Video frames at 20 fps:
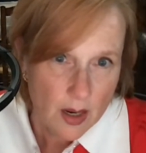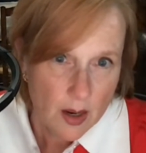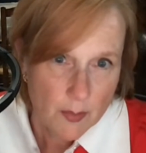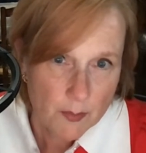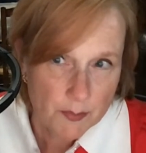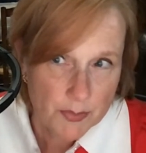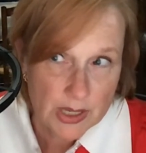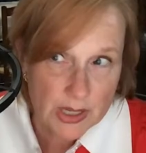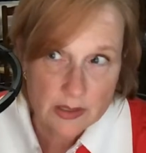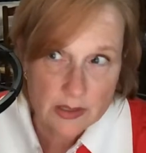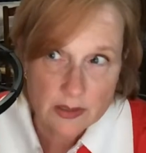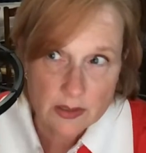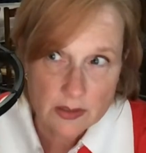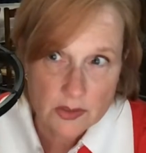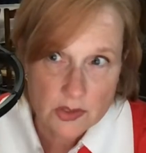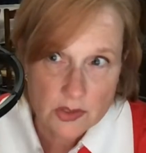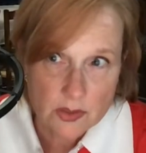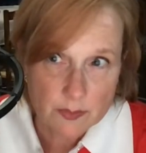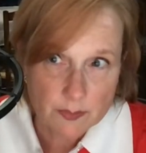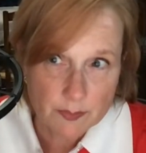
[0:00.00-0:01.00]
But
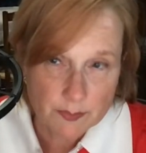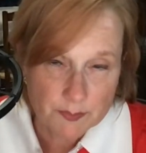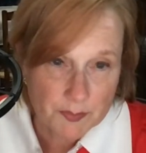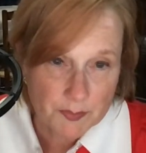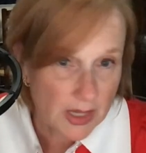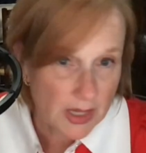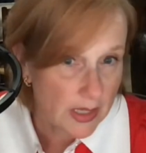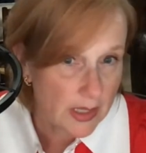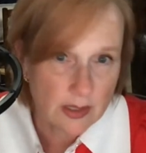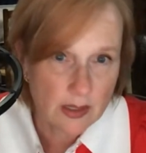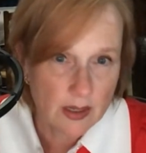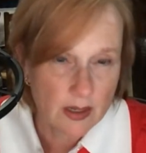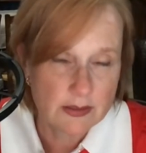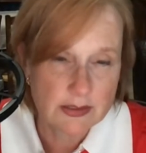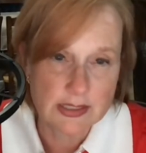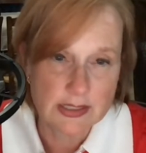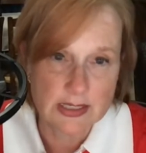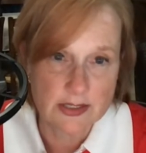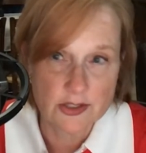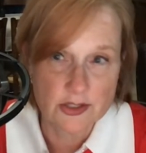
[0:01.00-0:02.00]
to my
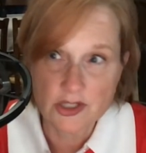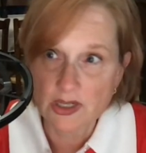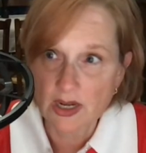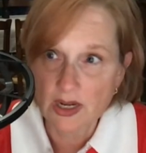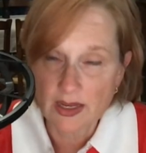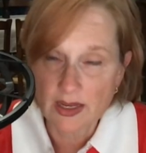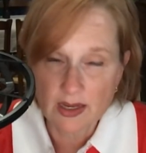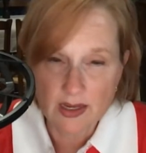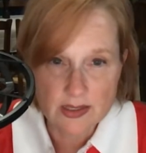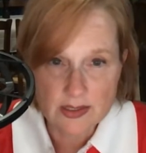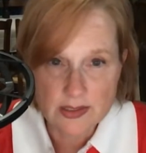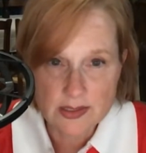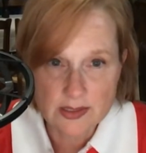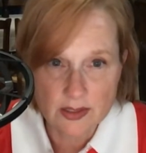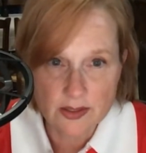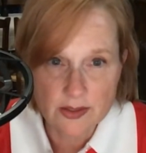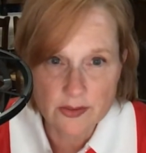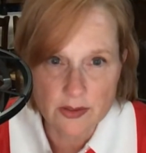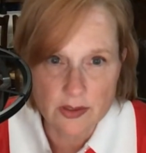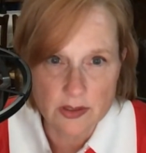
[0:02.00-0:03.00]
knowledge, and I asked
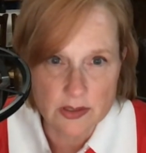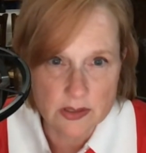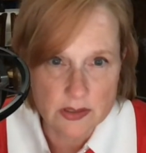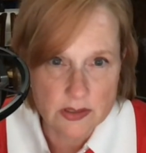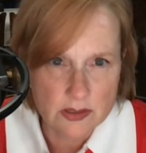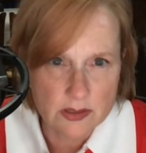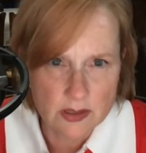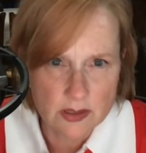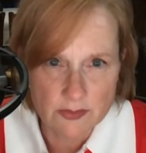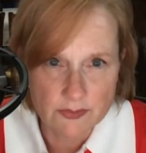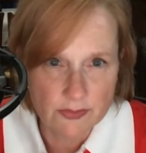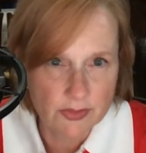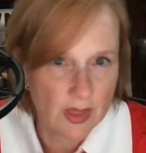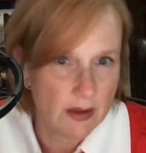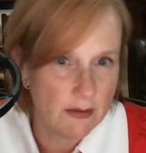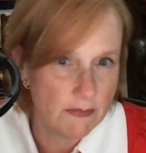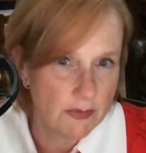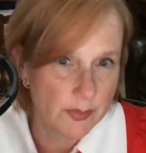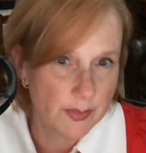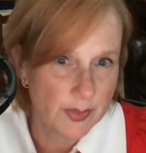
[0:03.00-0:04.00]
others if
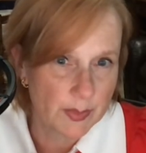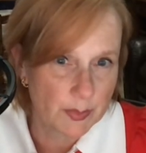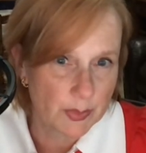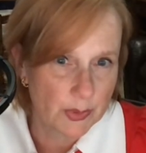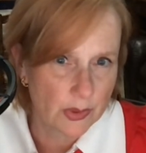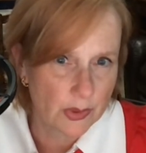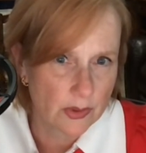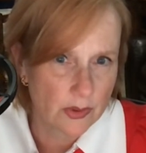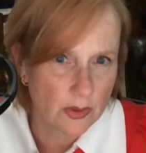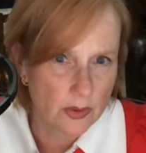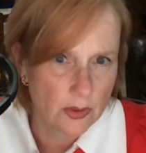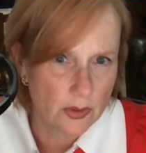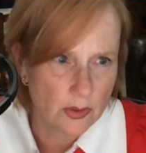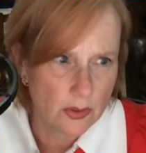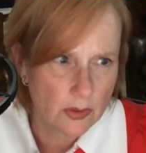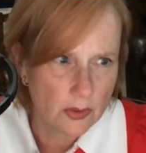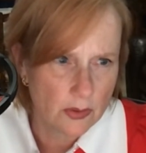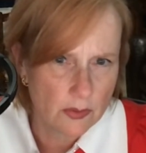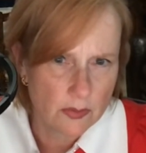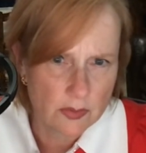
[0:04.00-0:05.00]
they remembered
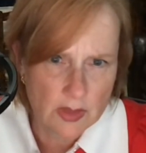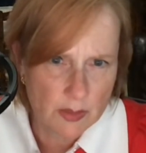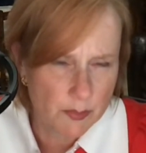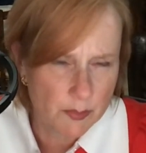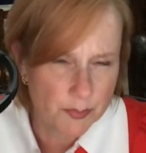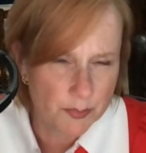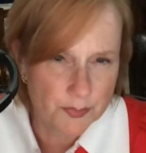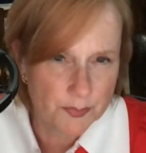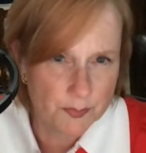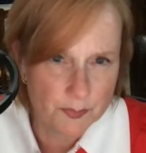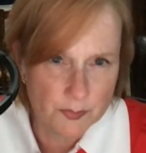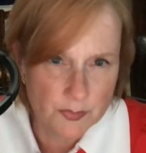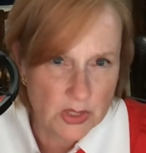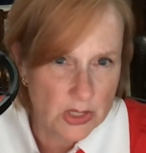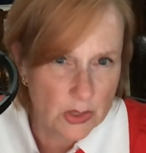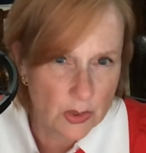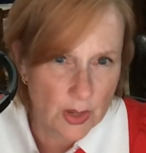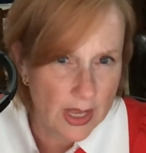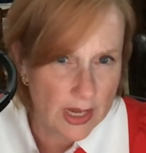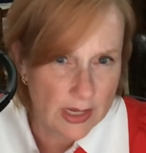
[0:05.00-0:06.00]
them,
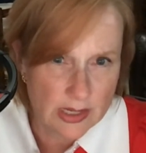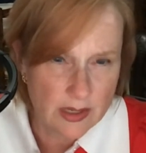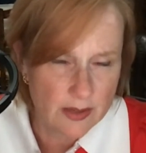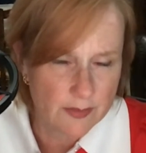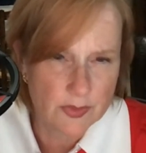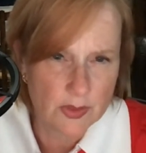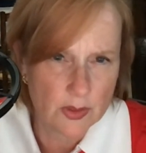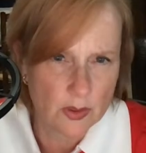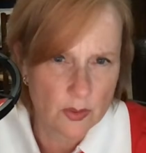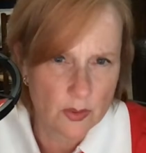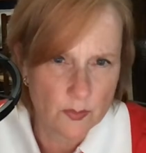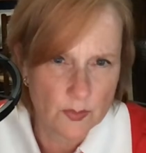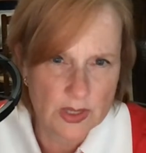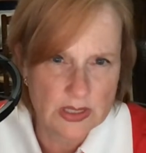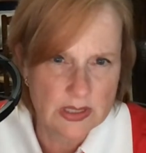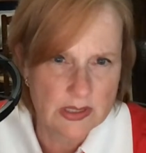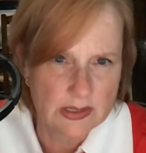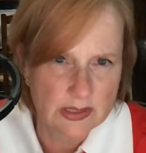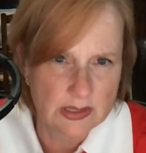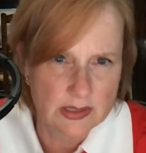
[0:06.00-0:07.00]
any of the
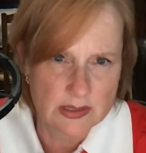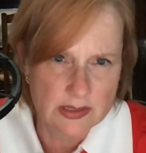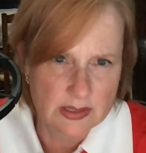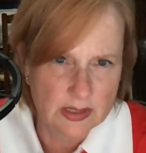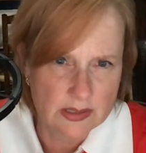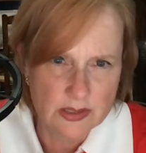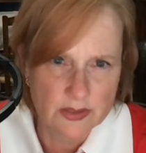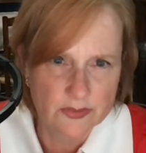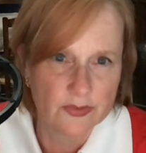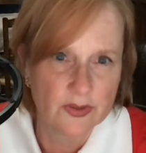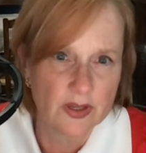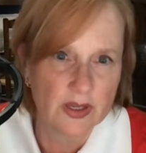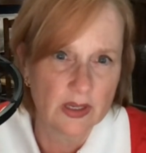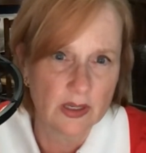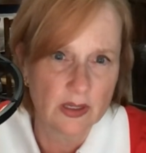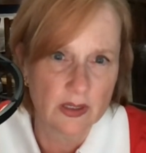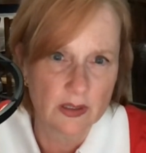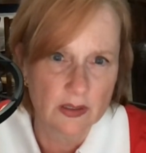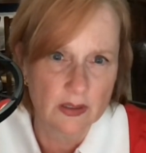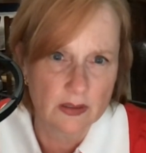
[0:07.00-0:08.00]
witnesses
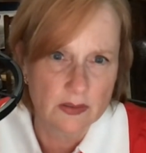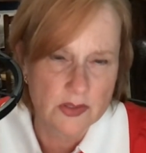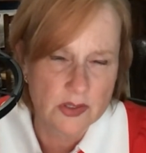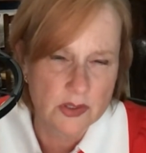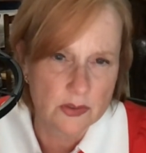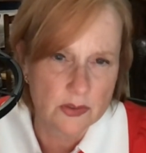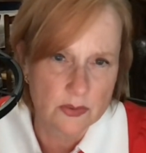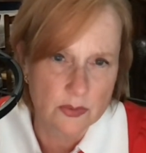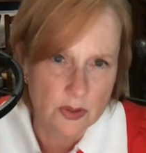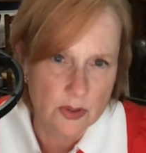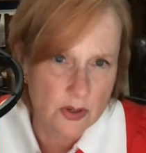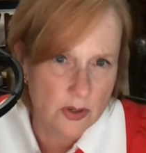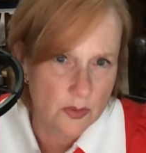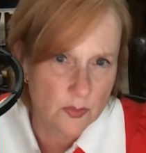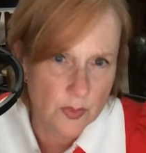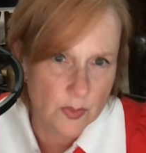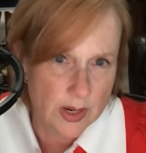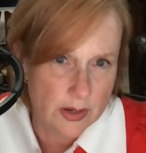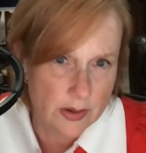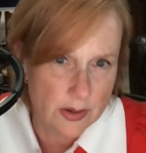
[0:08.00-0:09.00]
testifying to her
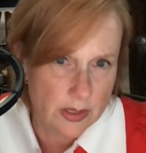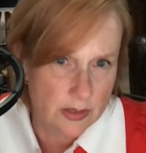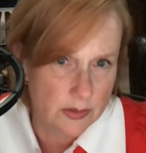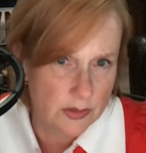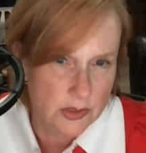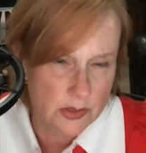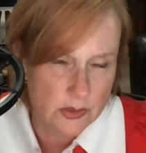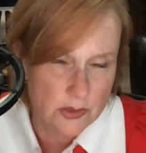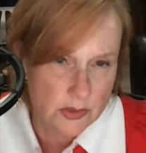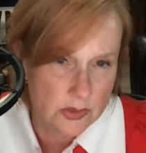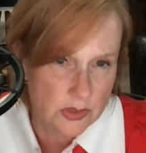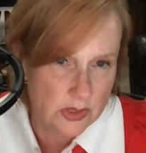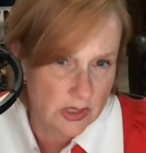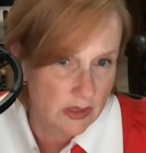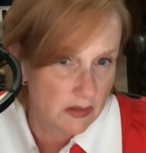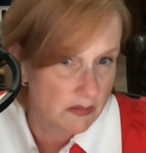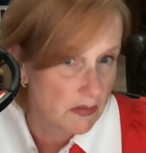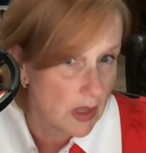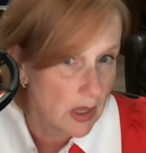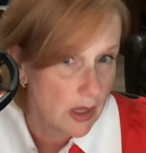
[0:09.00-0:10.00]
wearing shoes,
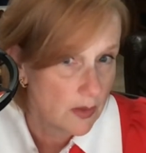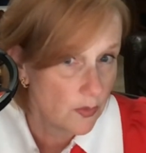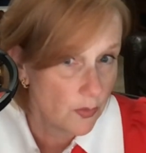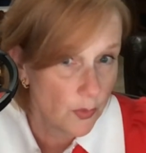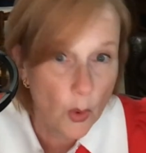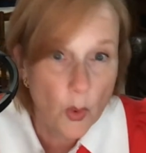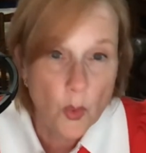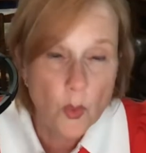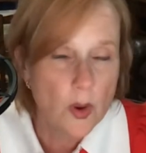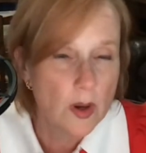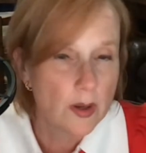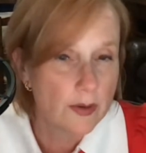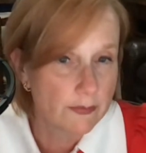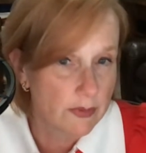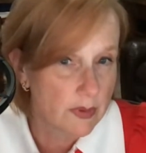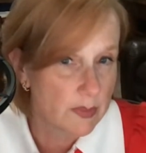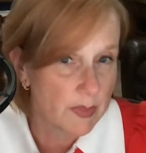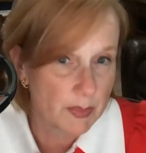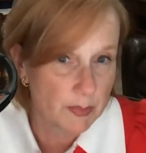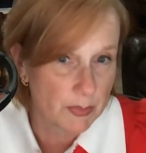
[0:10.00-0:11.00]
and no one
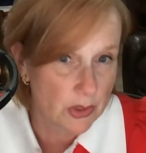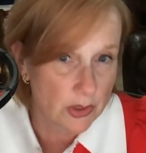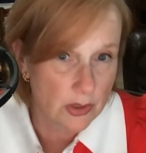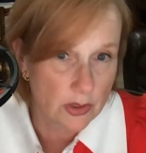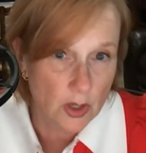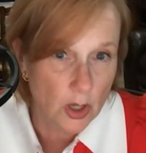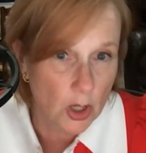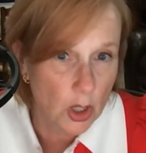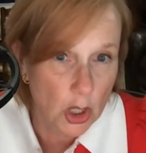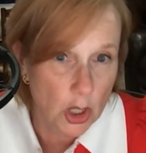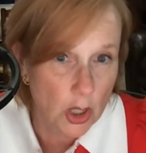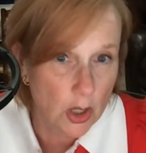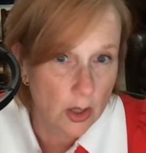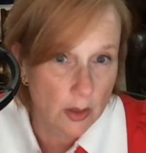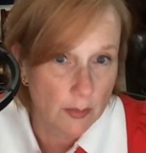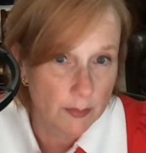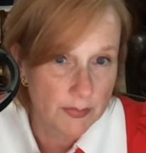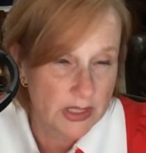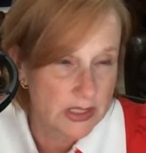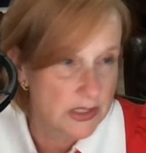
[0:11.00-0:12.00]
remembered
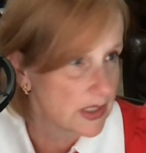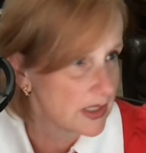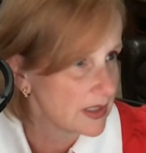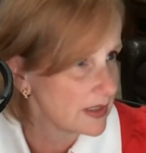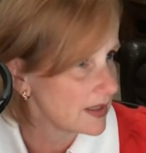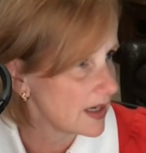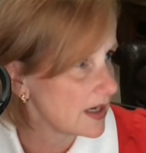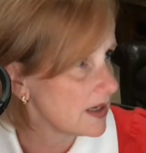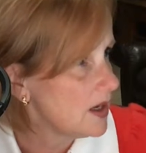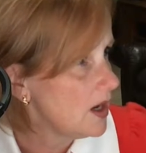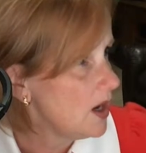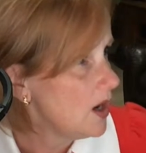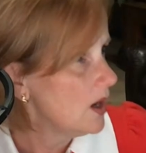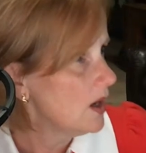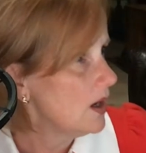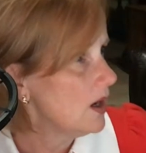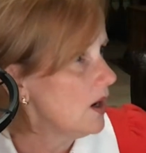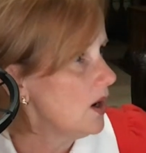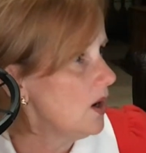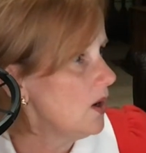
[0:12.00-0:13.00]
her mentioning that.
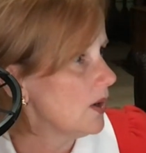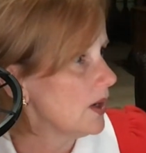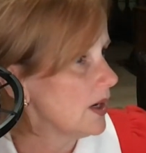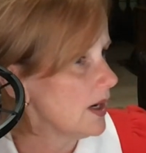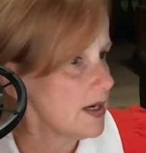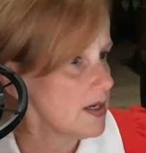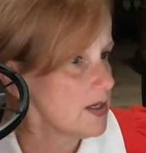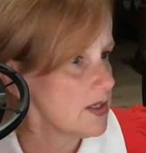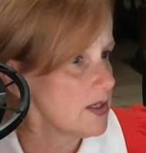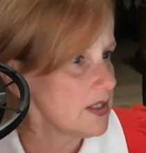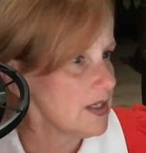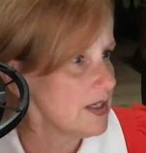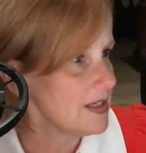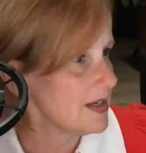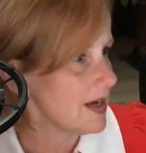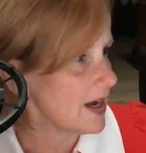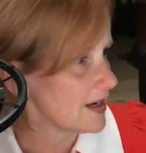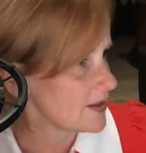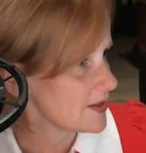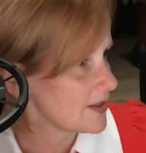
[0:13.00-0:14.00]
Oh, I should
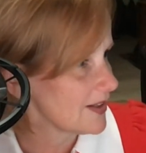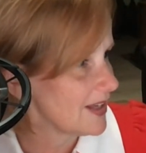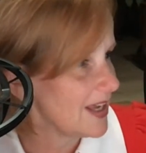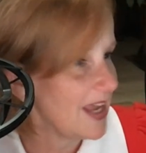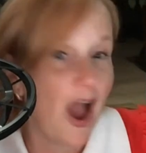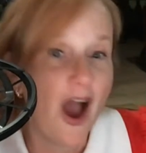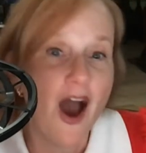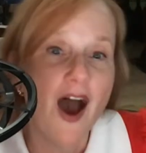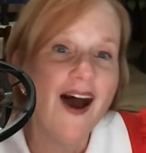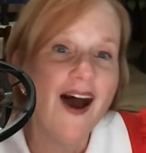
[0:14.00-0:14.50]
actually,